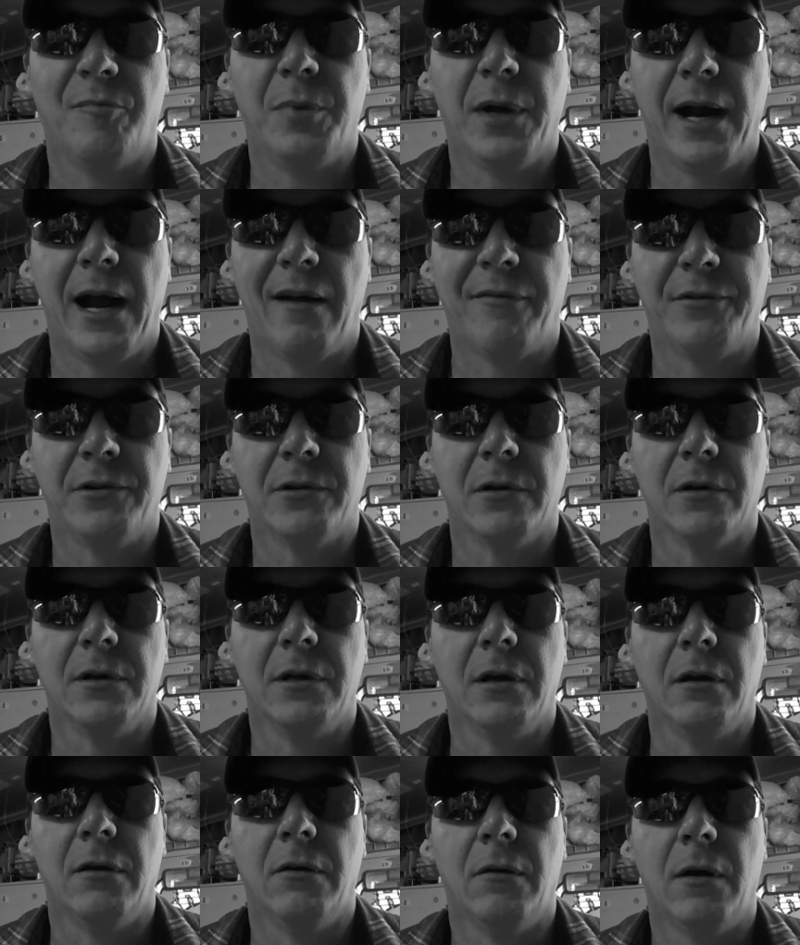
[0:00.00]
But after,
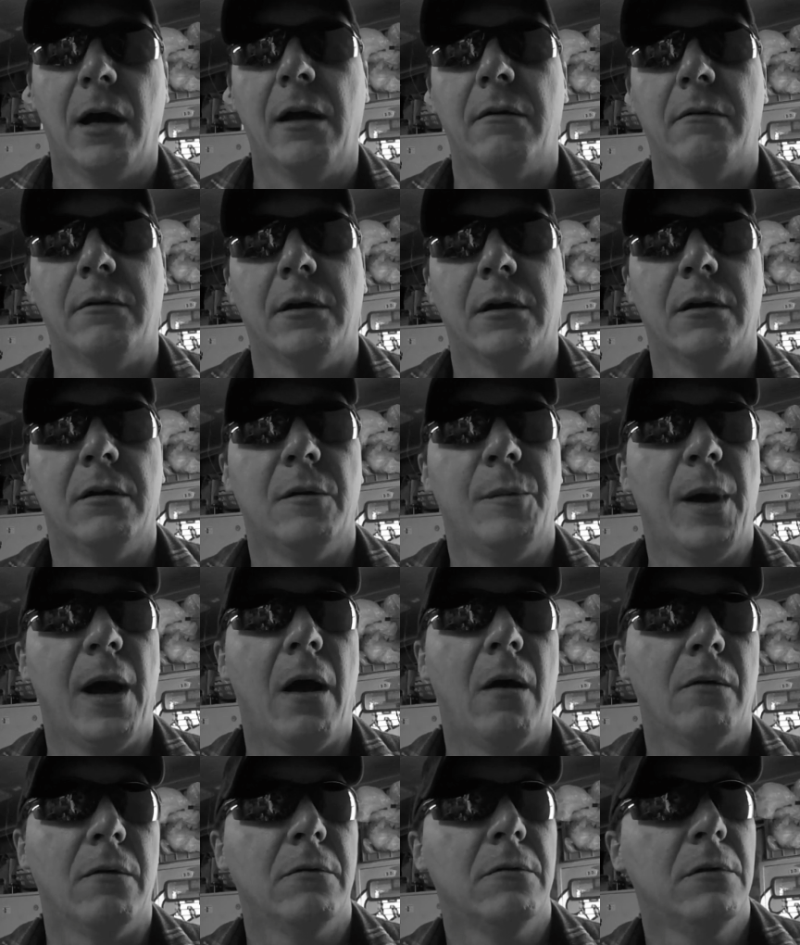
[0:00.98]
I don't know,
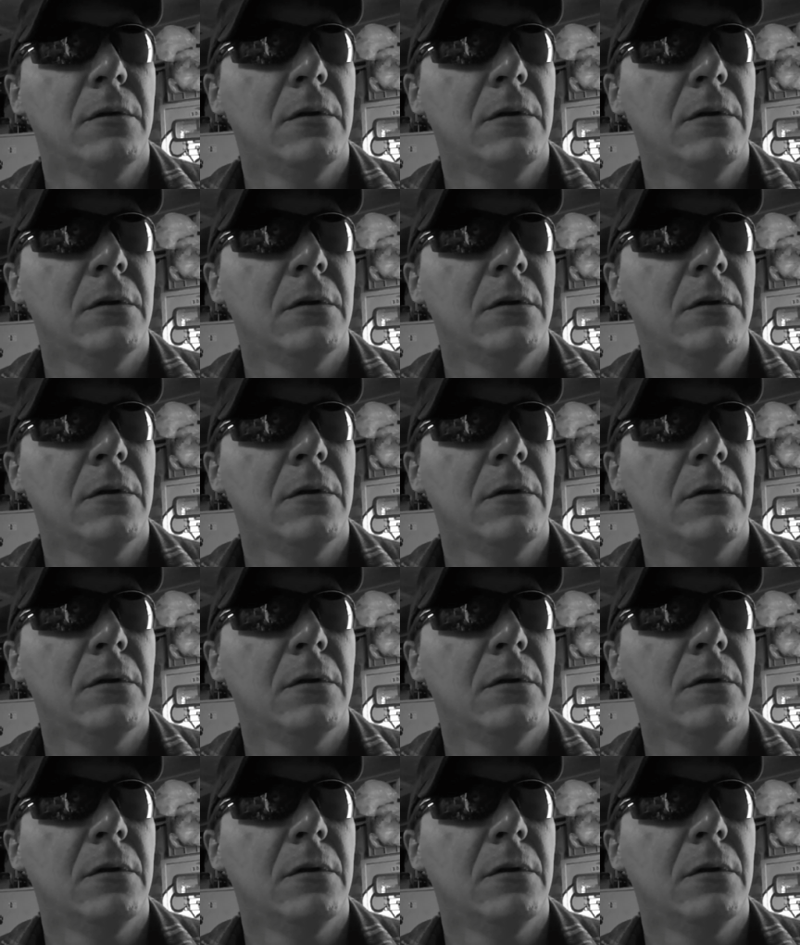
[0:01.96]
about